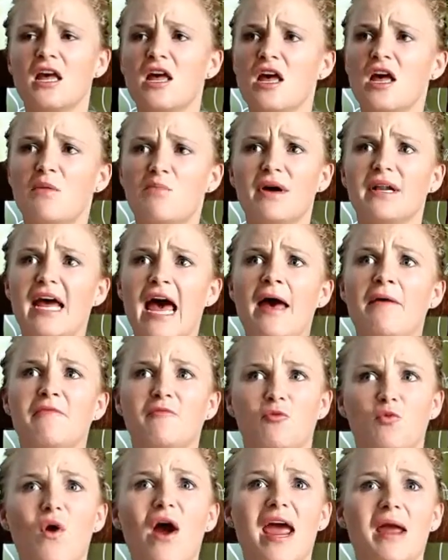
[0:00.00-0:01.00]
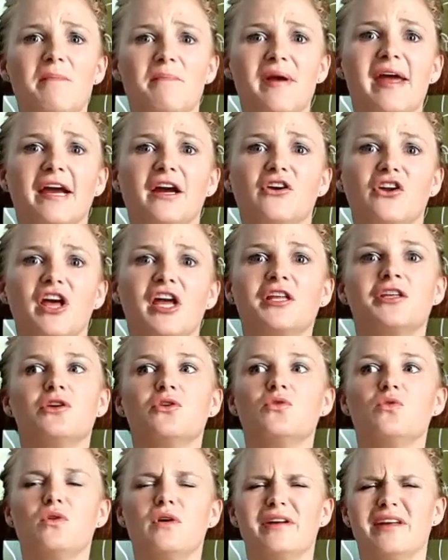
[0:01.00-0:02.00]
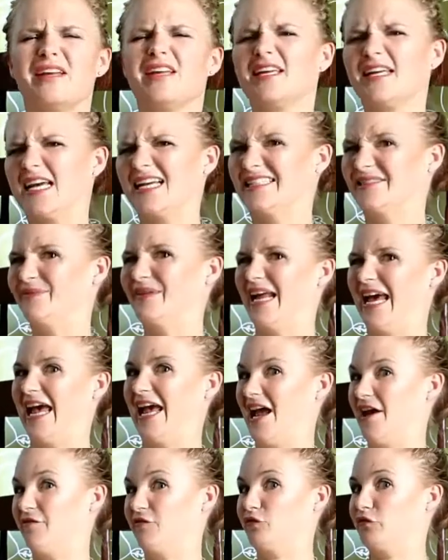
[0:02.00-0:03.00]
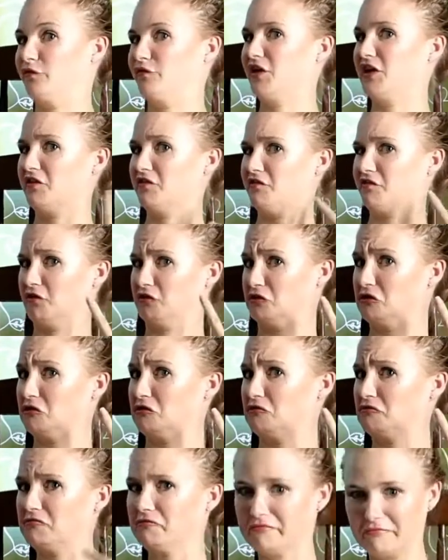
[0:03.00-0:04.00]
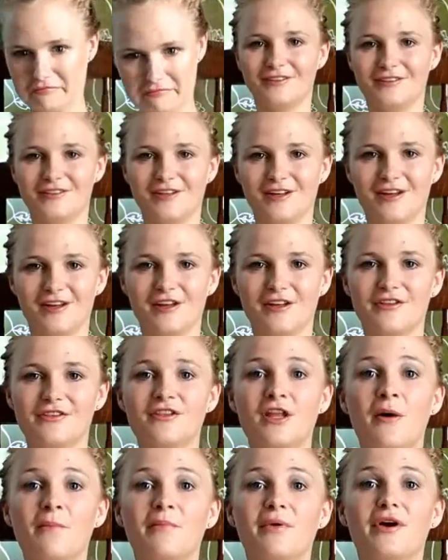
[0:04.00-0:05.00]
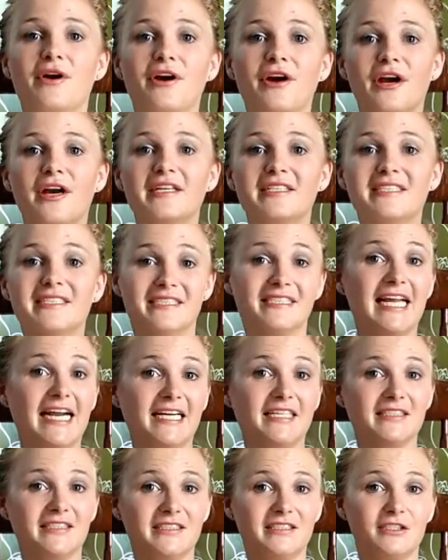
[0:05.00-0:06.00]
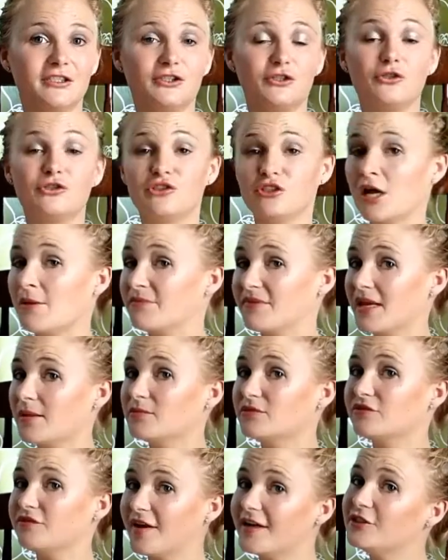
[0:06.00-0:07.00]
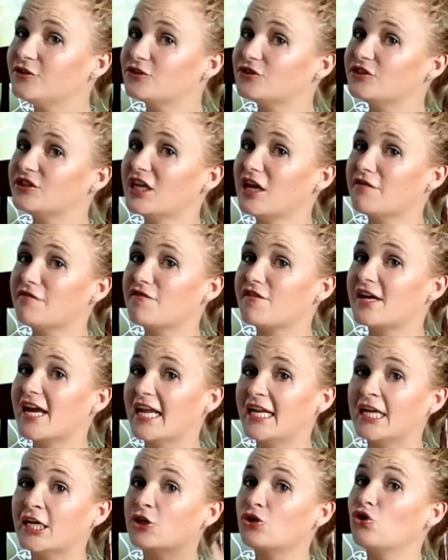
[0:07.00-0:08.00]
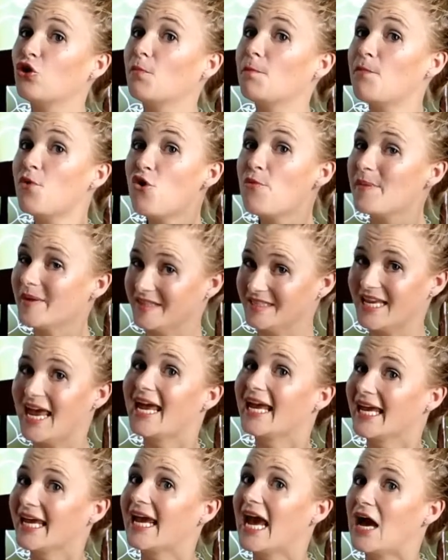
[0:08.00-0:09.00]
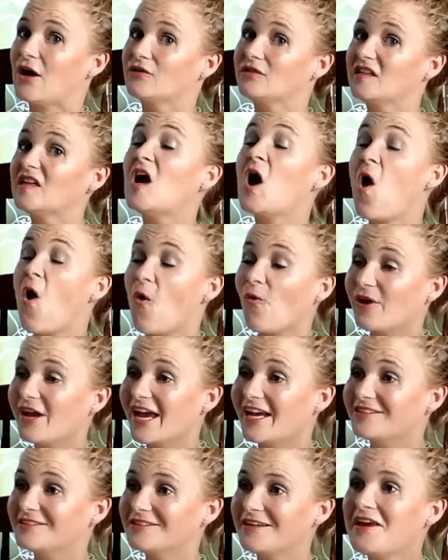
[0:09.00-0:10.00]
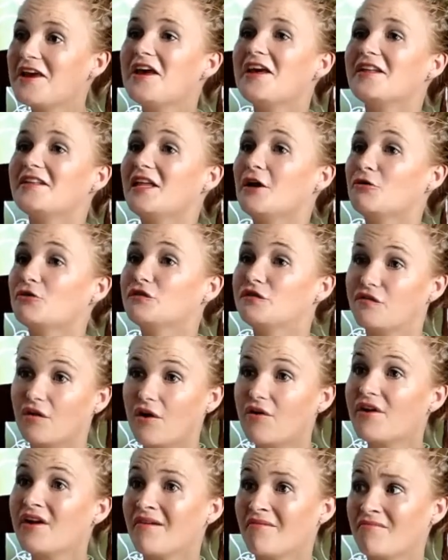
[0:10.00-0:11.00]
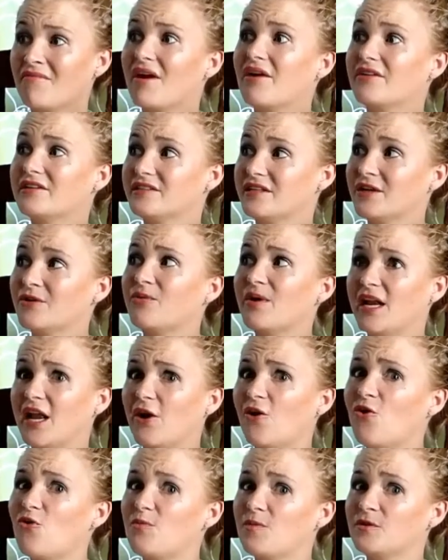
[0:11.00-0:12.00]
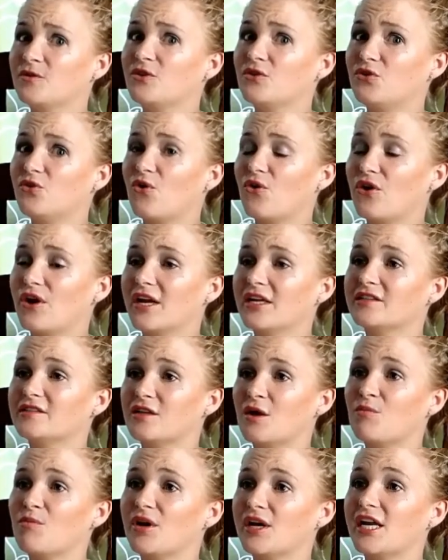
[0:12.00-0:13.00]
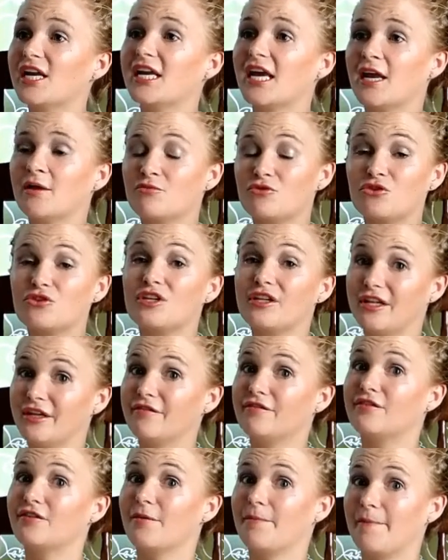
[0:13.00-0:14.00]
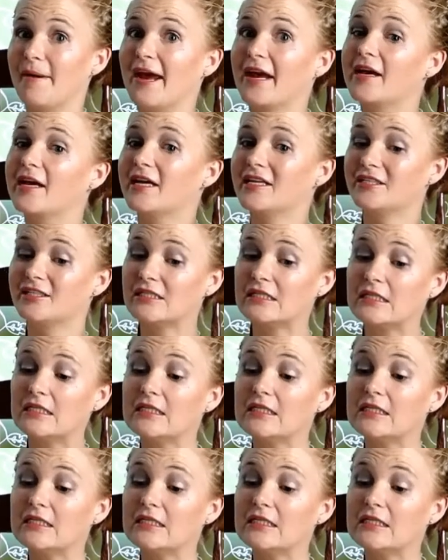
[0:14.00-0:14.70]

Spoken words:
but I'm way bigger than you. Yes, but I have to feed for two. Number 6, you sometimes find yourself forgetting your boob is hanging out. Oh yes, that was very embarrassing when I opened the door and somebody came to deliver a package.